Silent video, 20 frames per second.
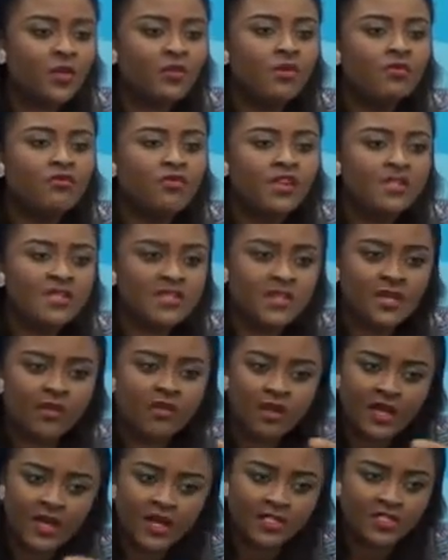we invest in
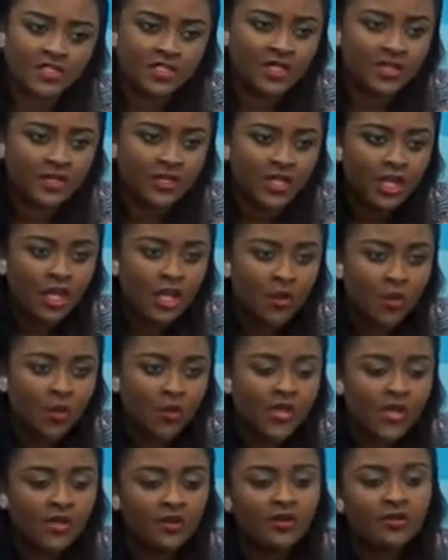agriculture,
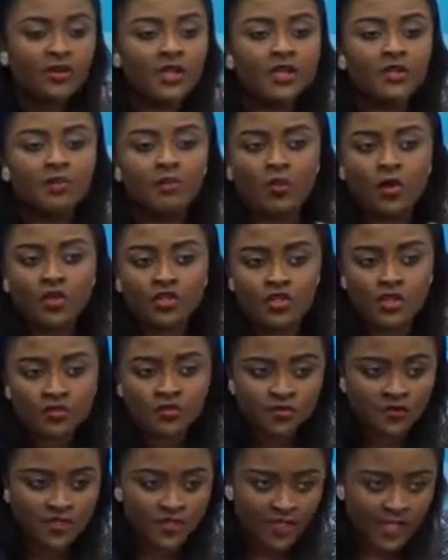we can create more
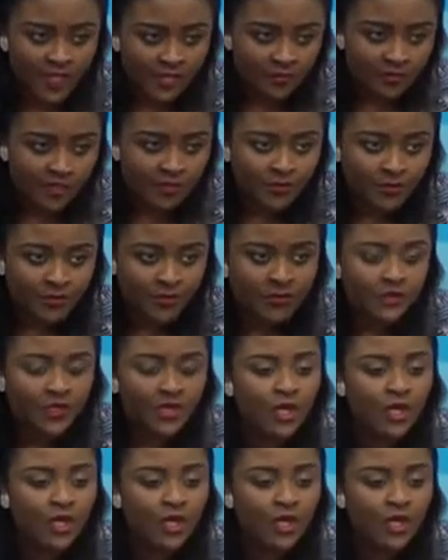jobs for the young people.